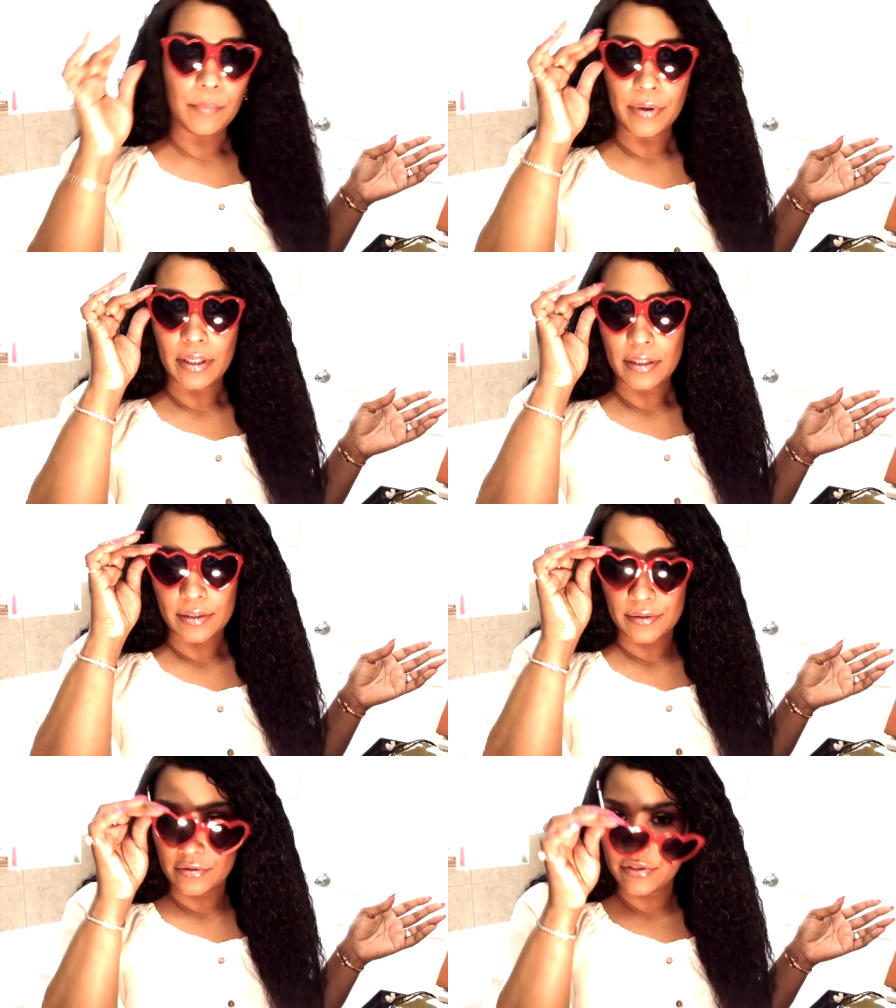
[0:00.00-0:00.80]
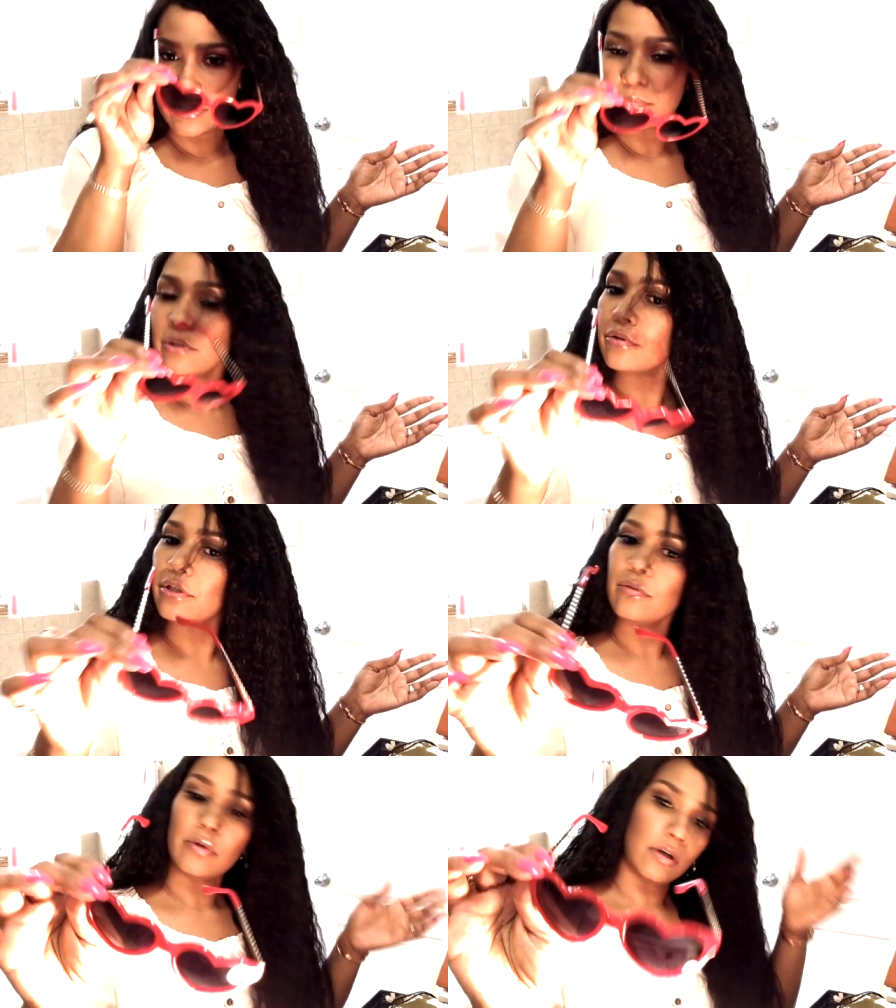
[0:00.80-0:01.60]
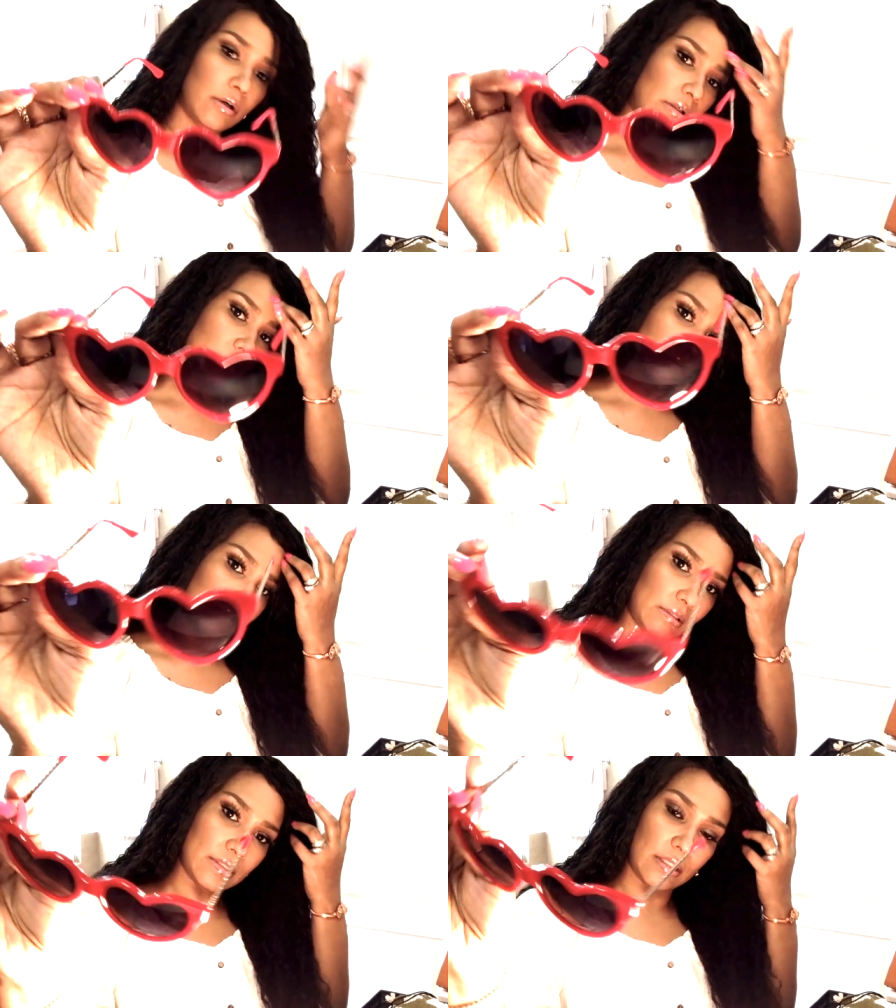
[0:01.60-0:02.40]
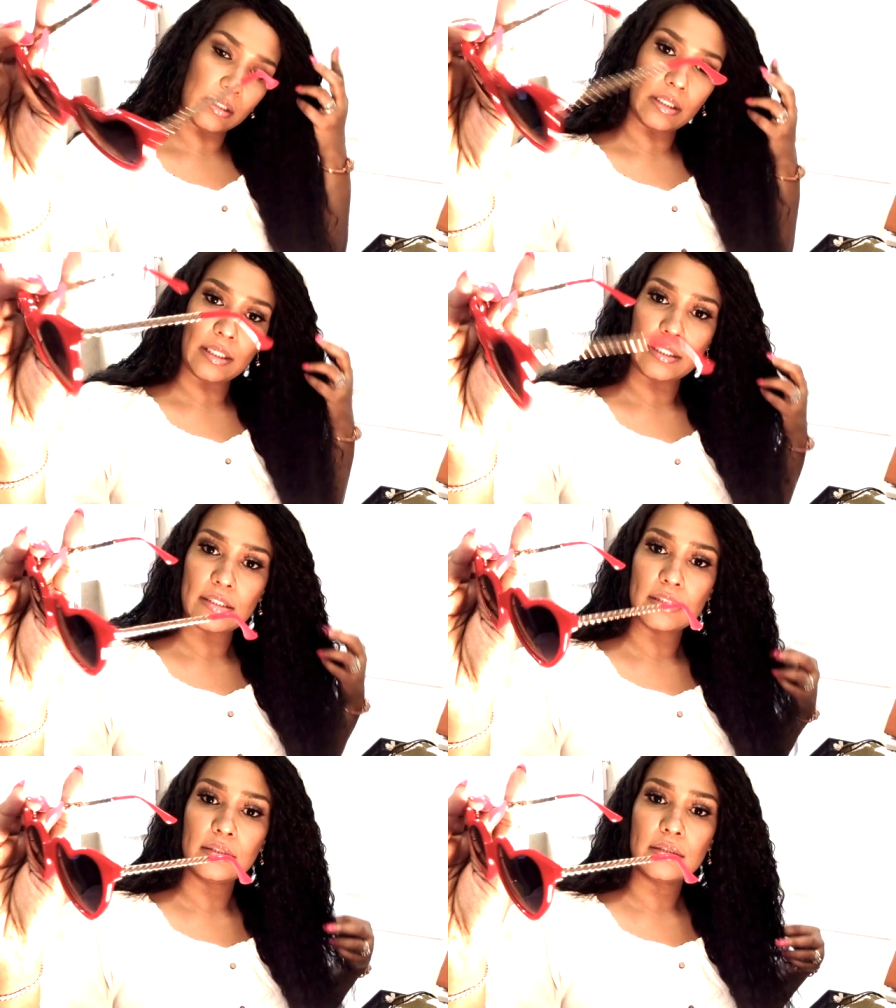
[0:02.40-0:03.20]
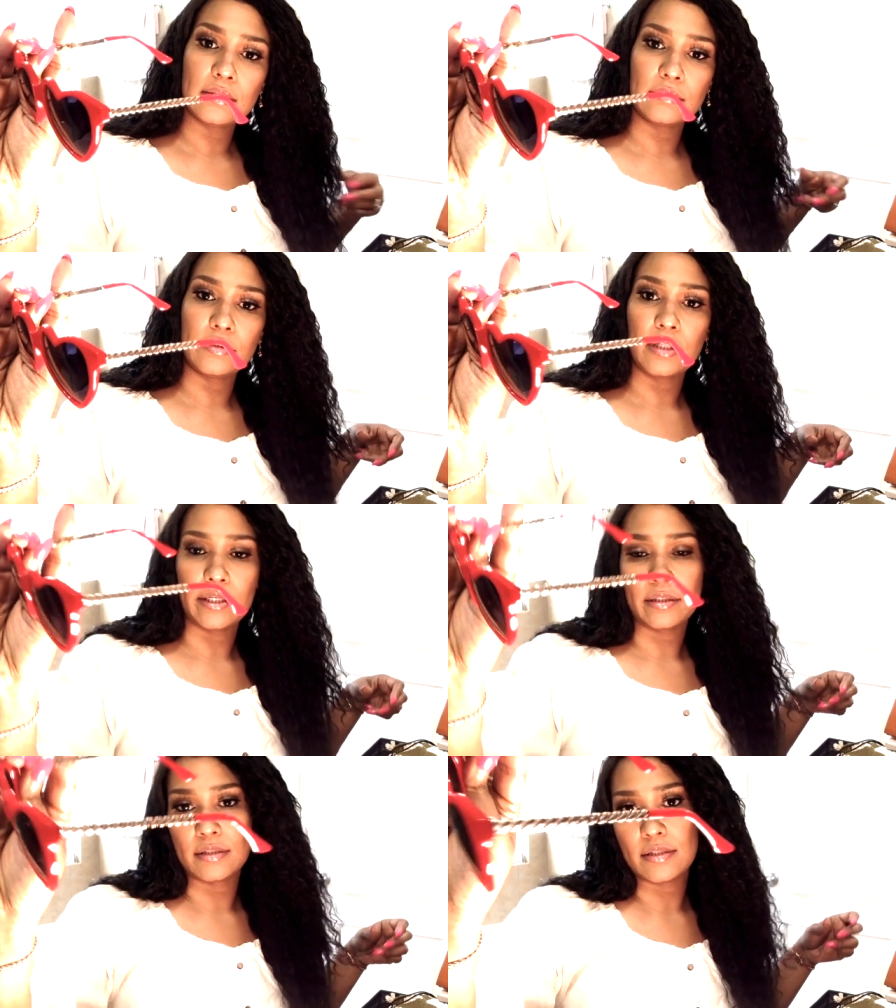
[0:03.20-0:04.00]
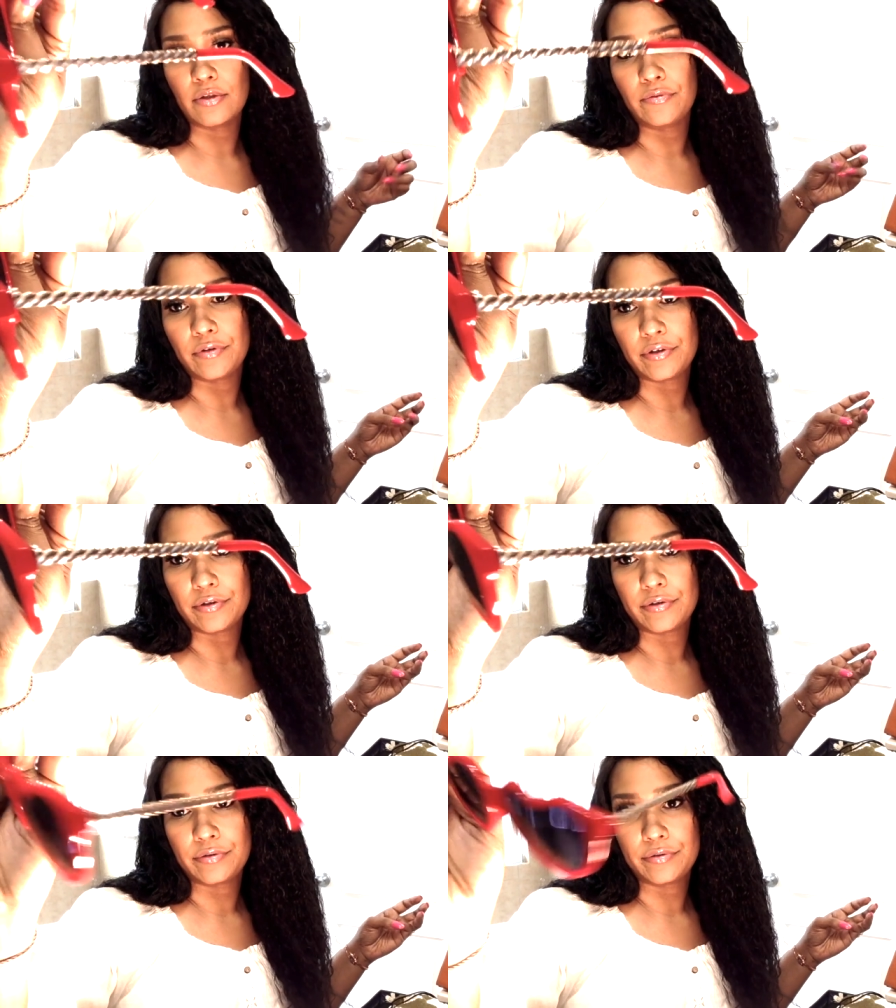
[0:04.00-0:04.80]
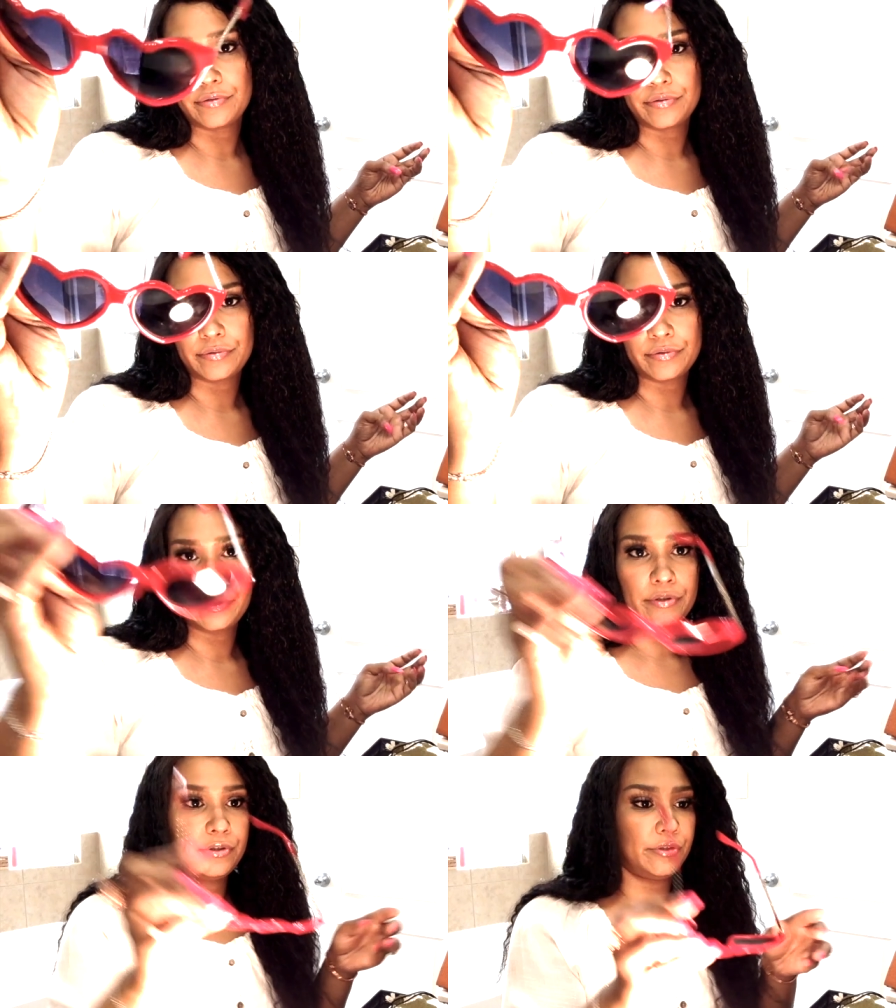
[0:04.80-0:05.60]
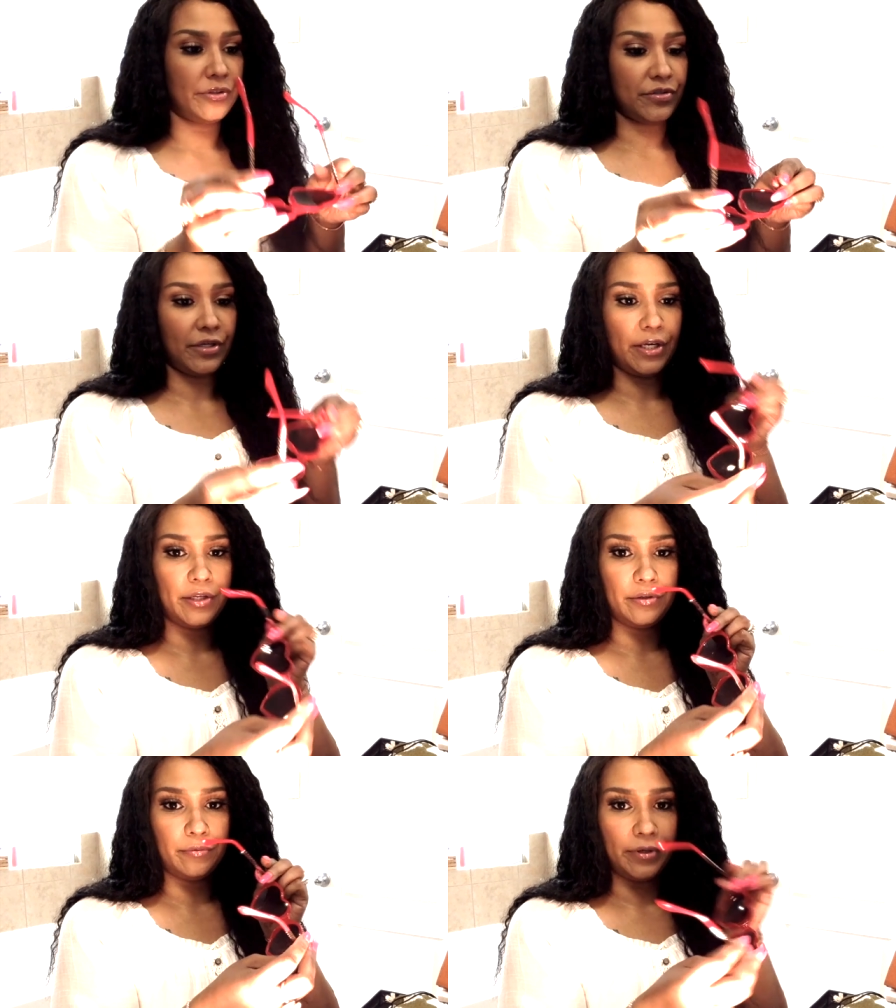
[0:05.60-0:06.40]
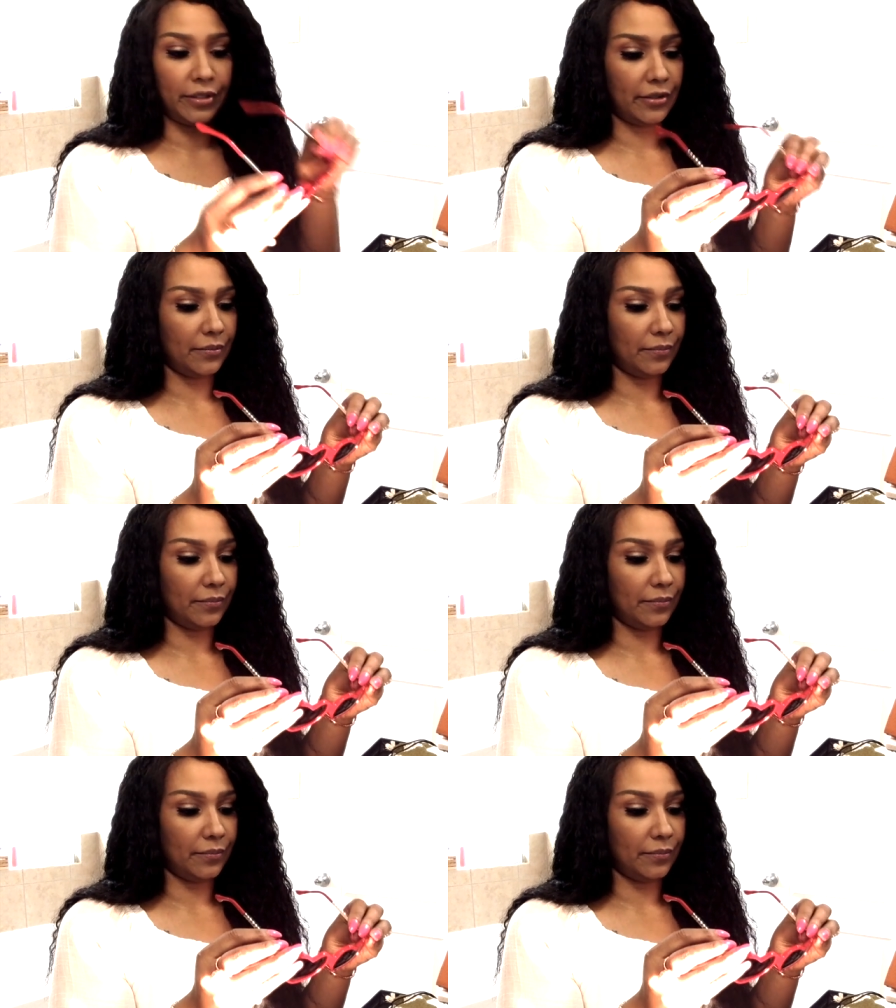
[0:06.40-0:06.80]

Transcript: But they're just some little cute heart sunglasses with like the silver side and the red